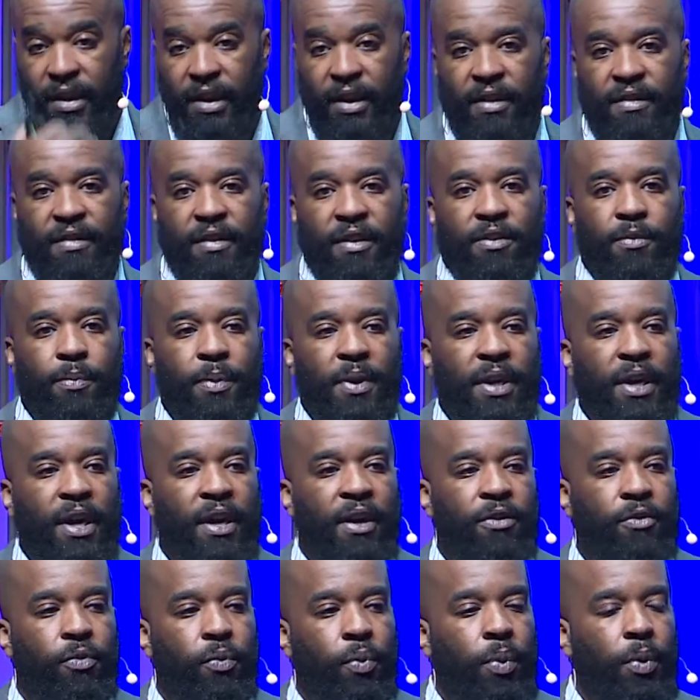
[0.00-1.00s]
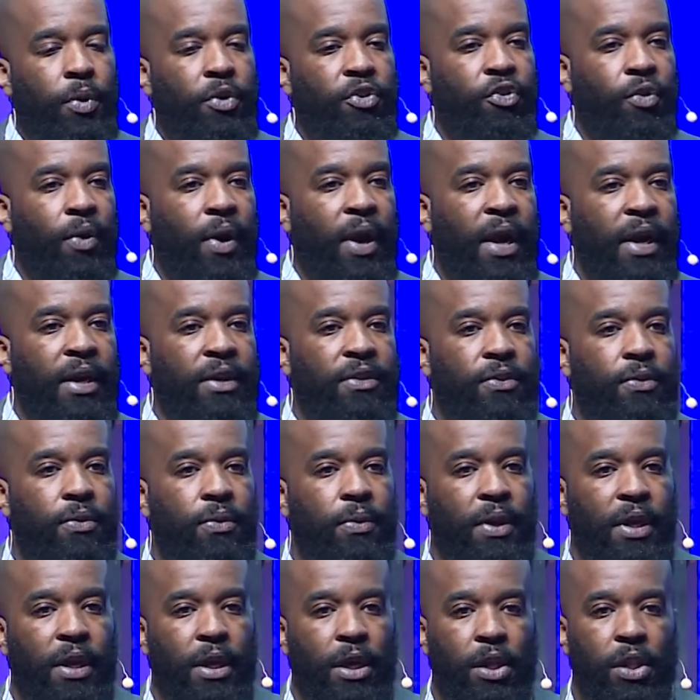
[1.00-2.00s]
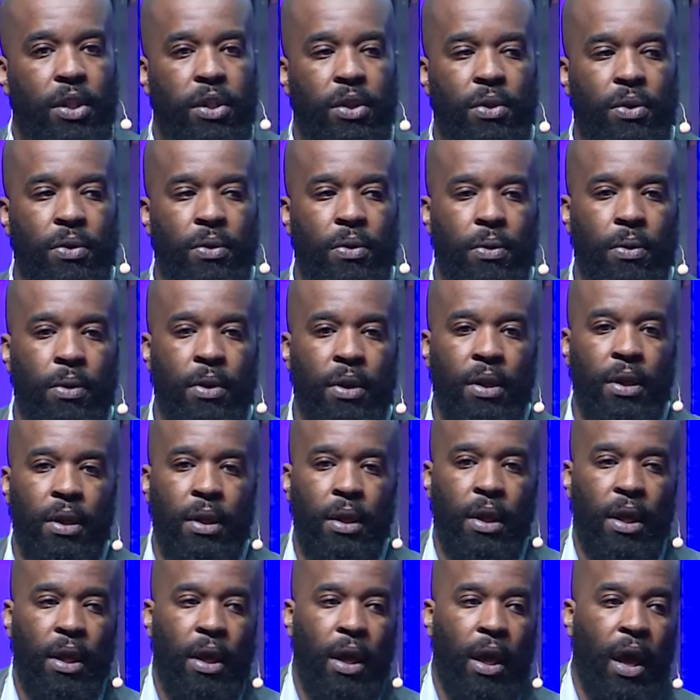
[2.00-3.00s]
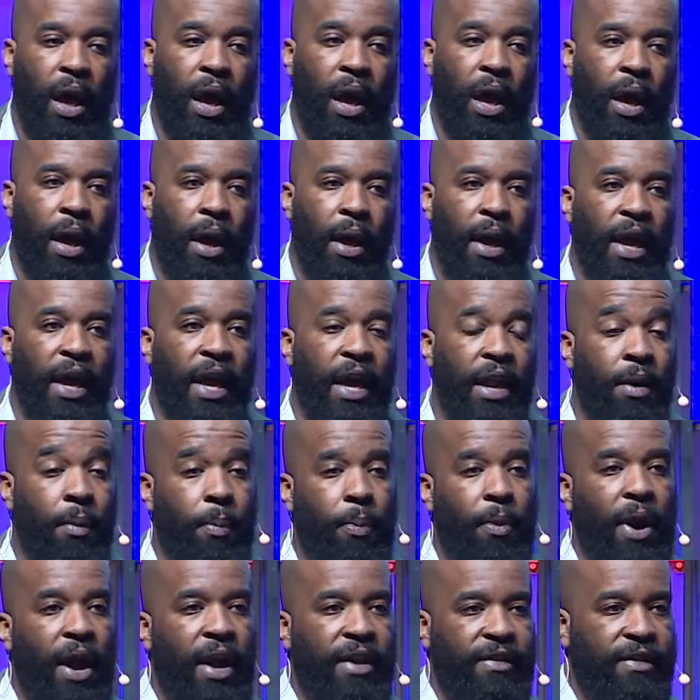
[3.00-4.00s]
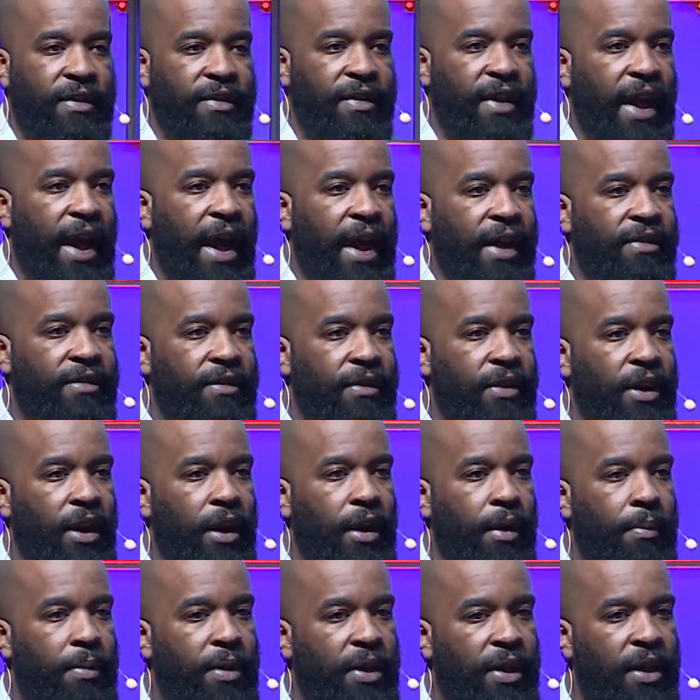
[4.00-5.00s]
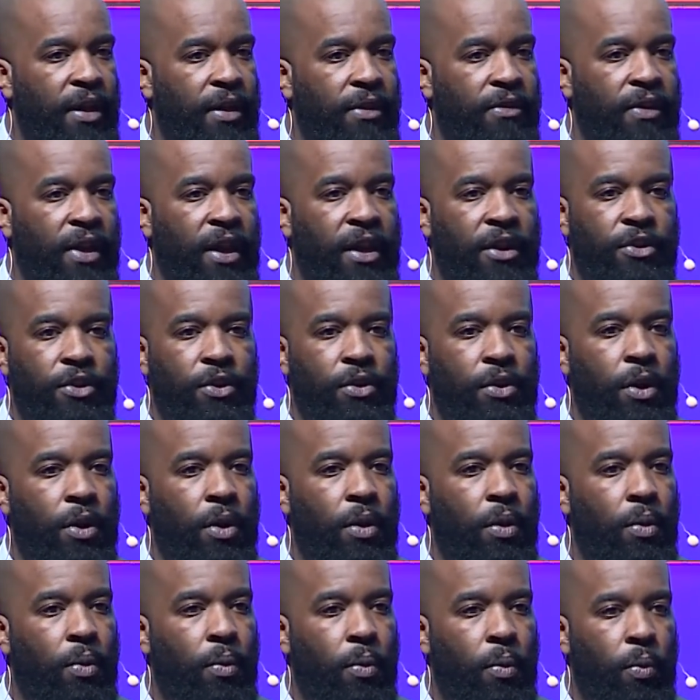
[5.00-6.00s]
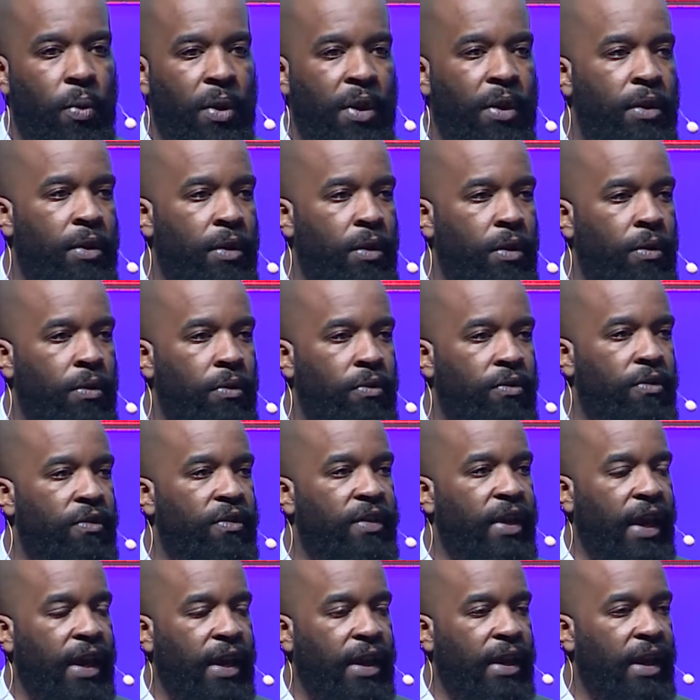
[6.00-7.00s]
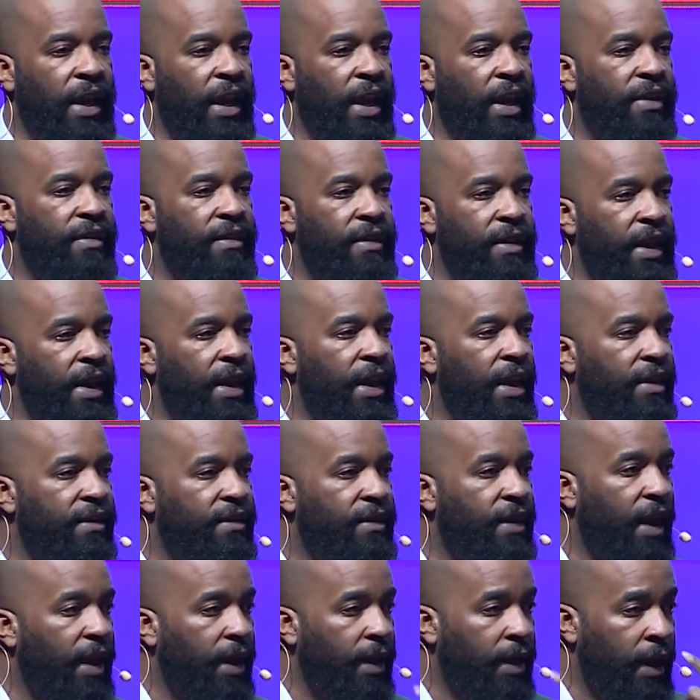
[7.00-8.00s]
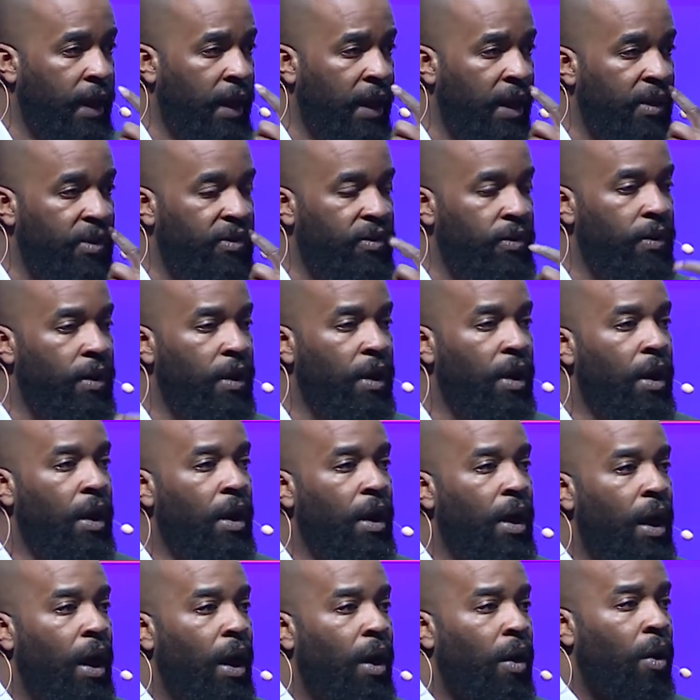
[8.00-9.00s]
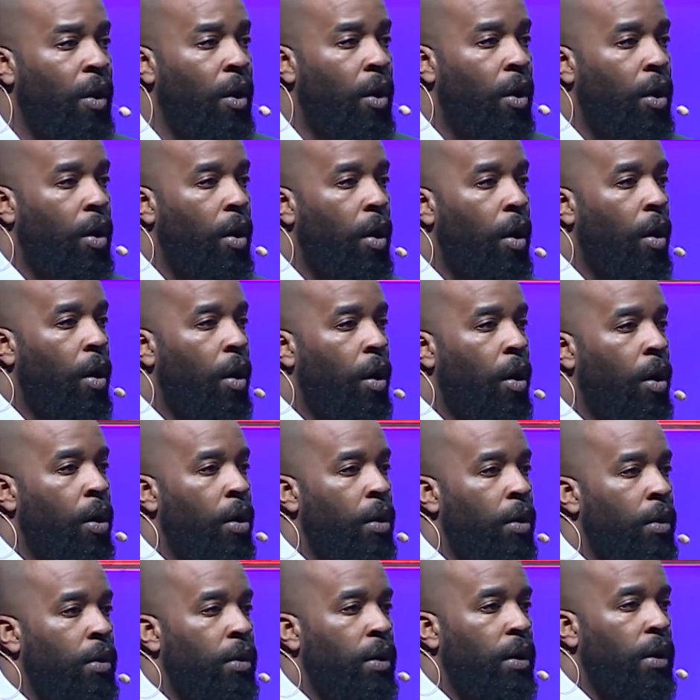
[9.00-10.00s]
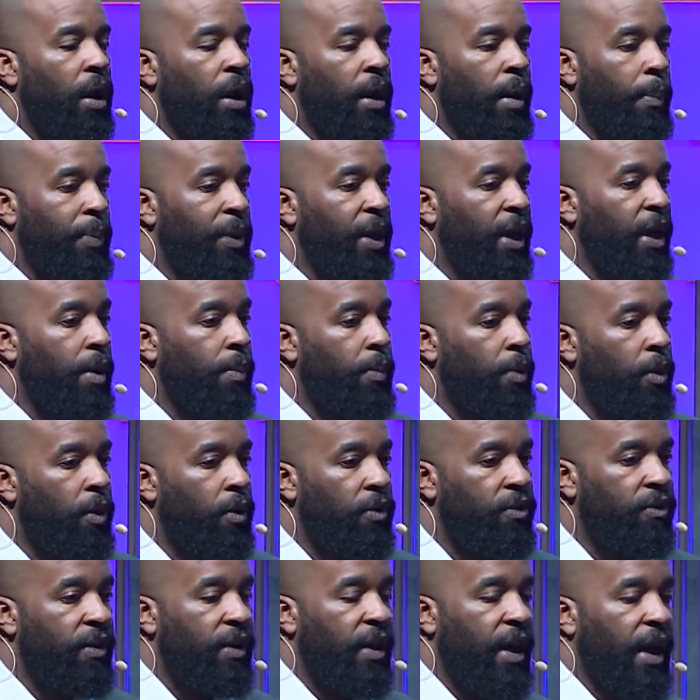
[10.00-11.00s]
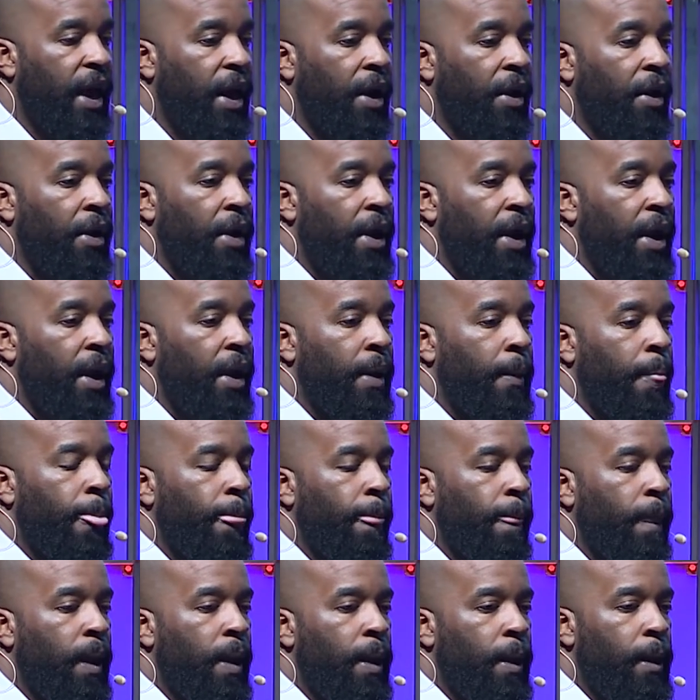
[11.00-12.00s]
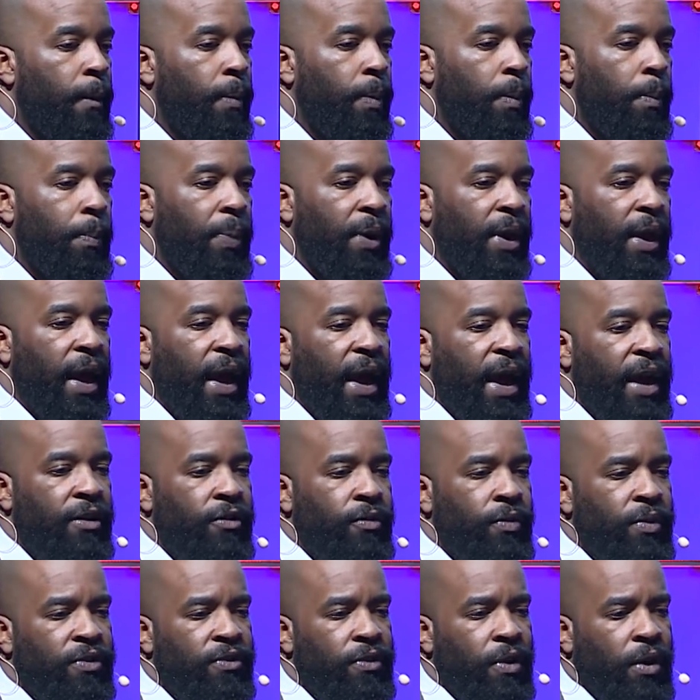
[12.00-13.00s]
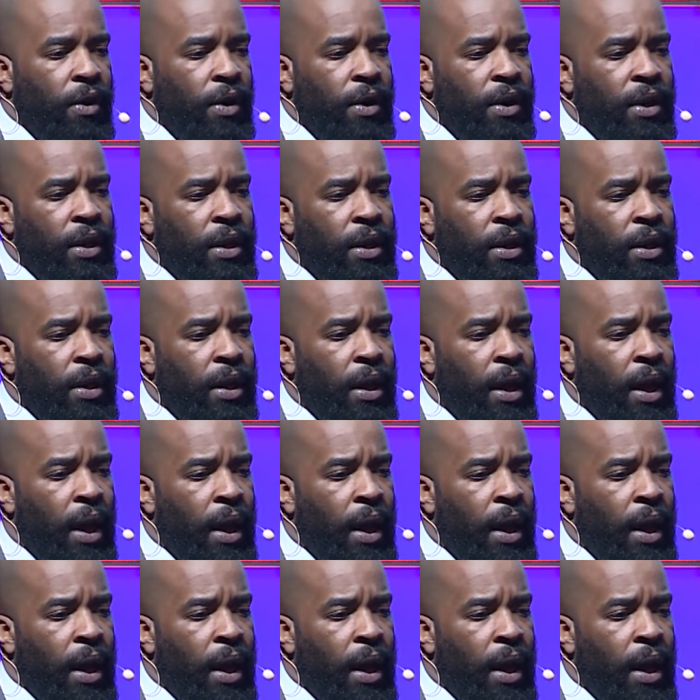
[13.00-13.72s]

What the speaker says: this is because we were trying to include enterprise attacks there. Because as you know, Windows techniques, Linux techniques are all applicable to the area. But as we started